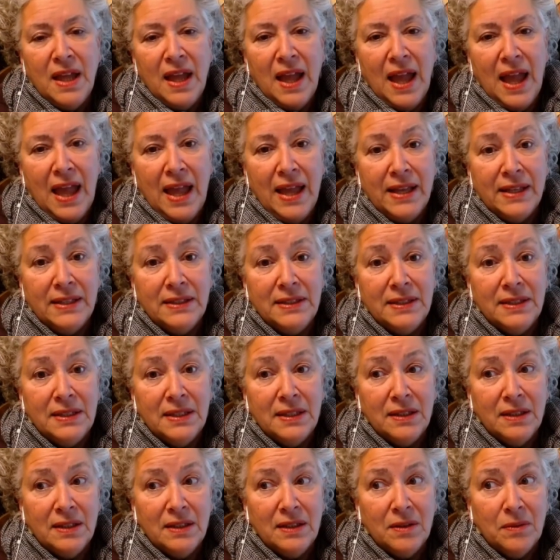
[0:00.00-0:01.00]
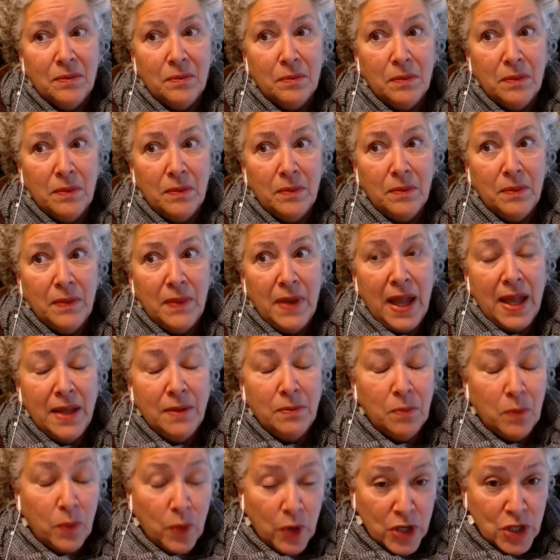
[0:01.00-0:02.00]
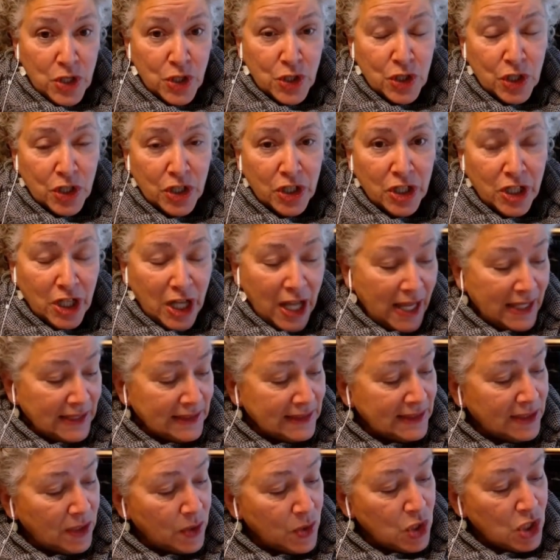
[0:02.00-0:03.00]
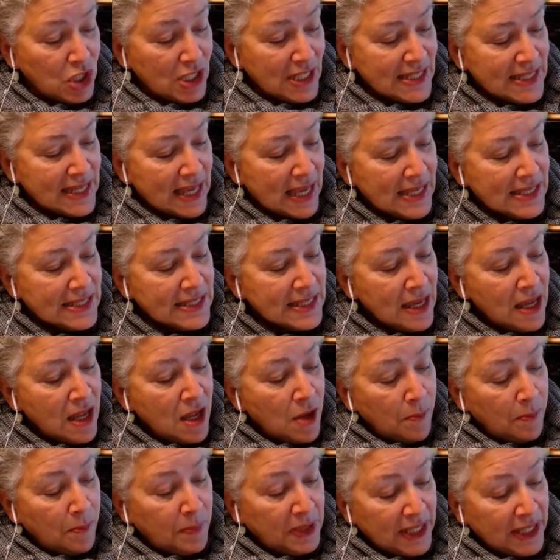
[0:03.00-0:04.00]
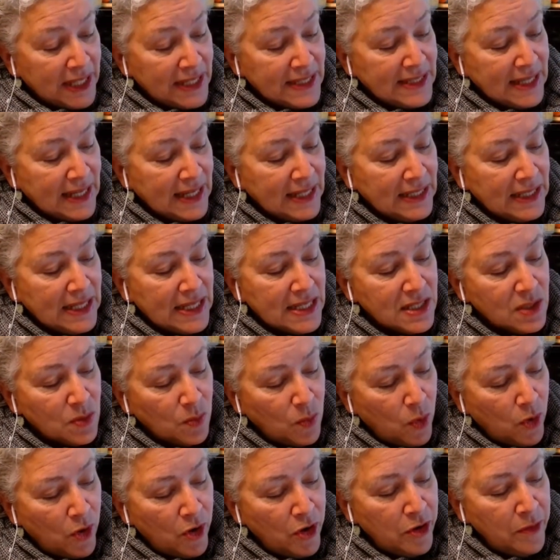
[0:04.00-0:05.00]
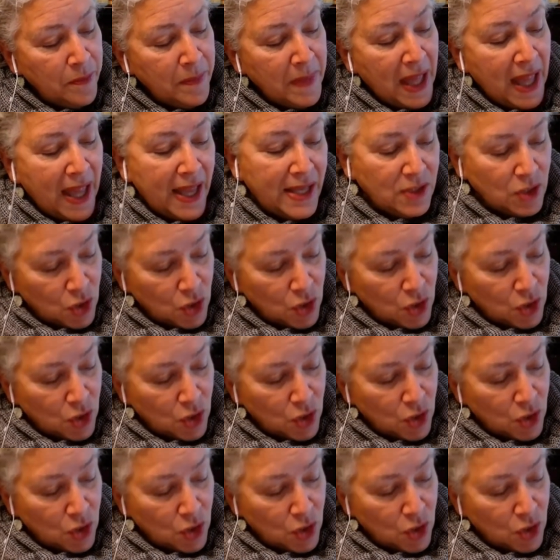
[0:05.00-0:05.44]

and and moisture. And so she says, plantain is warm and